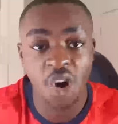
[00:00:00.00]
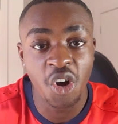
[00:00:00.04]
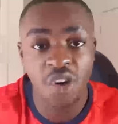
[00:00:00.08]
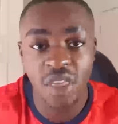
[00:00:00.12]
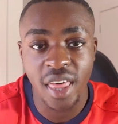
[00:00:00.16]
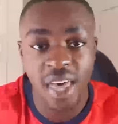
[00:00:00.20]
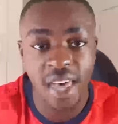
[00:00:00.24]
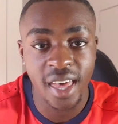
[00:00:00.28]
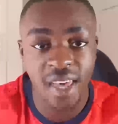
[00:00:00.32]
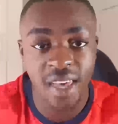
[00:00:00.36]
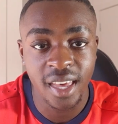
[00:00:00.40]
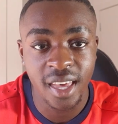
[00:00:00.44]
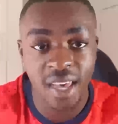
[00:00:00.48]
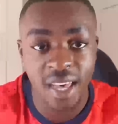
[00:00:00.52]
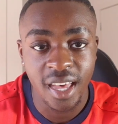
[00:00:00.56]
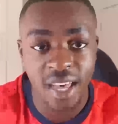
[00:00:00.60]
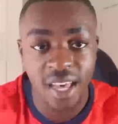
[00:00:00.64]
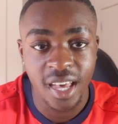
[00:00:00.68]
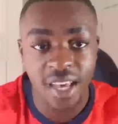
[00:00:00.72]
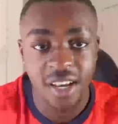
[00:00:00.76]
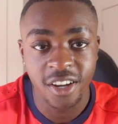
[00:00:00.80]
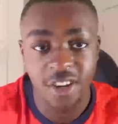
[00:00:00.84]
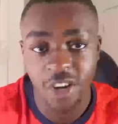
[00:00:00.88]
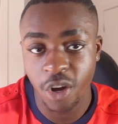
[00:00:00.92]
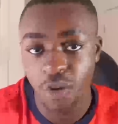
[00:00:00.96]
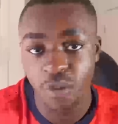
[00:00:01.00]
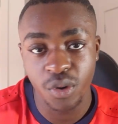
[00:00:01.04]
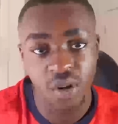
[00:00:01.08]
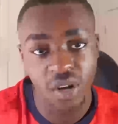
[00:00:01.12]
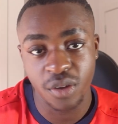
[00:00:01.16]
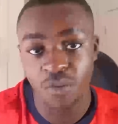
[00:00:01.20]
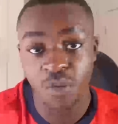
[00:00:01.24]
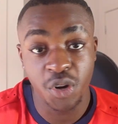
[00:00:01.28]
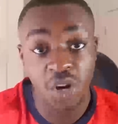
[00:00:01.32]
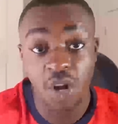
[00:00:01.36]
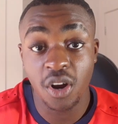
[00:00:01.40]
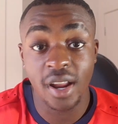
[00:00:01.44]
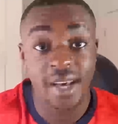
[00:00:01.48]
go there. You know,
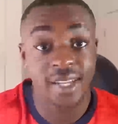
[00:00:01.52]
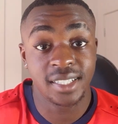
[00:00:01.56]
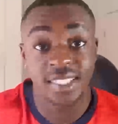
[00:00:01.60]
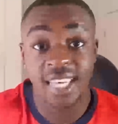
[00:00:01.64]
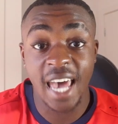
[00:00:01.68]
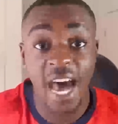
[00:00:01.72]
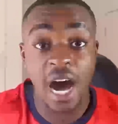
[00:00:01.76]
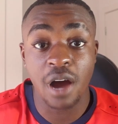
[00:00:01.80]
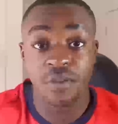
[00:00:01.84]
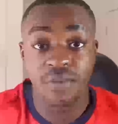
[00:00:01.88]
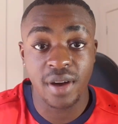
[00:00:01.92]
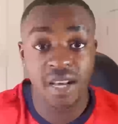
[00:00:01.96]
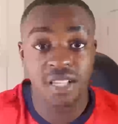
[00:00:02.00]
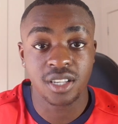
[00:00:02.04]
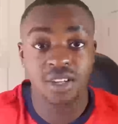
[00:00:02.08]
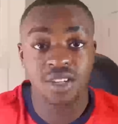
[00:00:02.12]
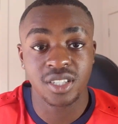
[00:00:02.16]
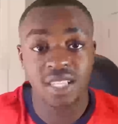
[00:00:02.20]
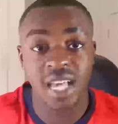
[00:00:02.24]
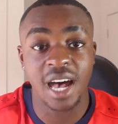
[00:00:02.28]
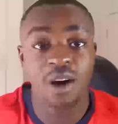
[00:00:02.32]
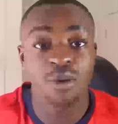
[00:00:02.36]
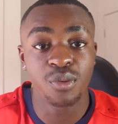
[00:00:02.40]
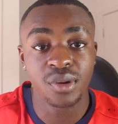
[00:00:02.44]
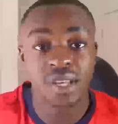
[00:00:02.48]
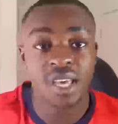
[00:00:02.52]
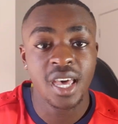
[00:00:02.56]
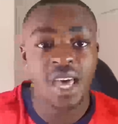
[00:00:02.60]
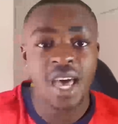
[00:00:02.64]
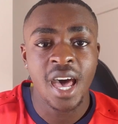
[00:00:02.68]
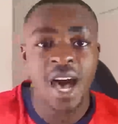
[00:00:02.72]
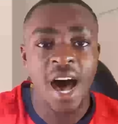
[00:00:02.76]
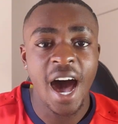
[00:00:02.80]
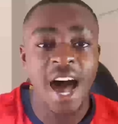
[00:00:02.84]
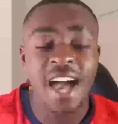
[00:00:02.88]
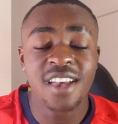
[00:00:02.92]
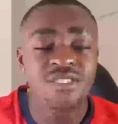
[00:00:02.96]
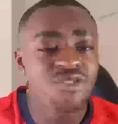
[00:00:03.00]
we're not like town rats. Because
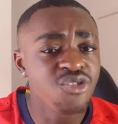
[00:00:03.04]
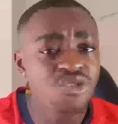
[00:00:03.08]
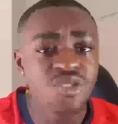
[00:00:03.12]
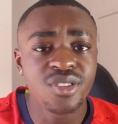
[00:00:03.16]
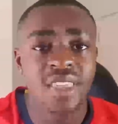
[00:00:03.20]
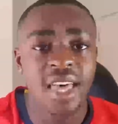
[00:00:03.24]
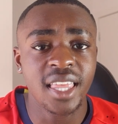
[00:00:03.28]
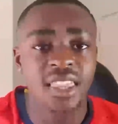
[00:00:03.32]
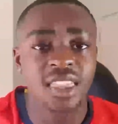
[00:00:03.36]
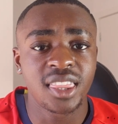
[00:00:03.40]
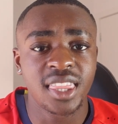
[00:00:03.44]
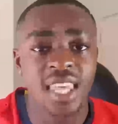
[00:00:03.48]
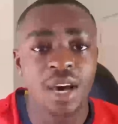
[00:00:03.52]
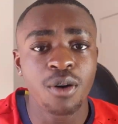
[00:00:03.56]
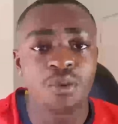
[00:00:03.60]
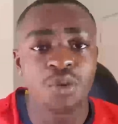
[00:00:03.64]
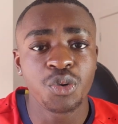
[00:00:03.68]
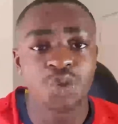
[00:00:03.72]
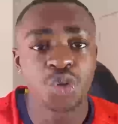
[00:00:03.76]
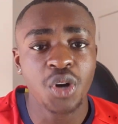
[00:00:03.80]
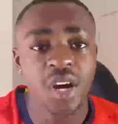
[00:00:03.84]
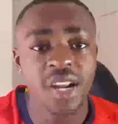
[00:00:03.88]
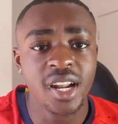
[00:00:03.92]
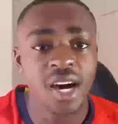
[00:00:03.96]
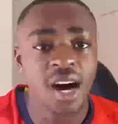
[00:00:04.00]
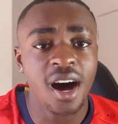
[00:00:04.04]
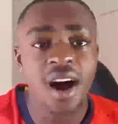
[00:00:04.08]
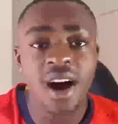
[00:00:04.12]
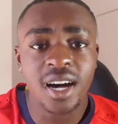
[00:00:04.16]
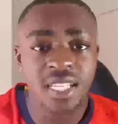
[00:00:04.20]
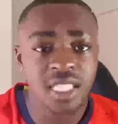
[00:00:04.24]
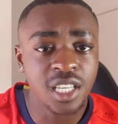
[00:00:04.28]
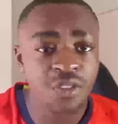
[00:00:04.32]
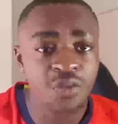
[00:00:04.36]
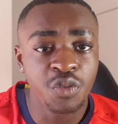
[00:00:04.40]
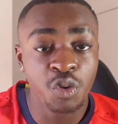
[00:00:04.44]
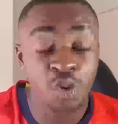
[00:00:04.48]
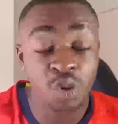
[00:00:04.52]
I knew that they were trying to
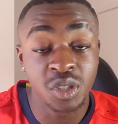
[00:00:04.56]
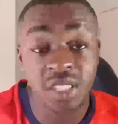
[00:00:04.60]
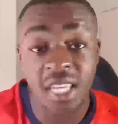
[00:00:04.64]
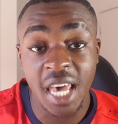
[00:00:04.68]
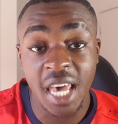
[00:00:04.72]
ask if we were